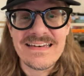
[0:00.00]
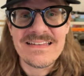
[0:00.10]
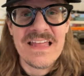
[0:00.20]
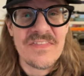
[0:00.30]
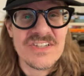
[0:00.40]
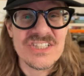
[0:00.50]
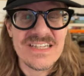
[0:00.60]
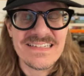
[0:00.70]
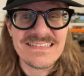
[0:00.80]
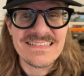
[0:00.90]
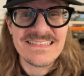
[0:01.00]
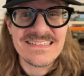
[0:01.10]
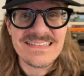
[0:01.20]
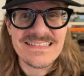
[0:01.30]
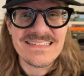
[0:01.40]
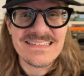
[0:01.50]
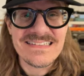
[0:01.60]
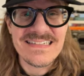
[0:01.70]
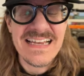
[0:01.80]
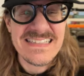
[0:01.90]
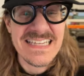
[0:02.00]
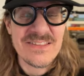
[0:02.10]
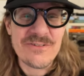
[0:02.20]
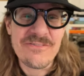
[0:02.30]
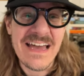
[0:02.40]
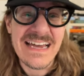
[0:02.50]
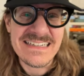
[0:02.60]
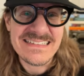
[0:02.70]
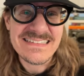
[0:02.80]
that the shit has hit the fan.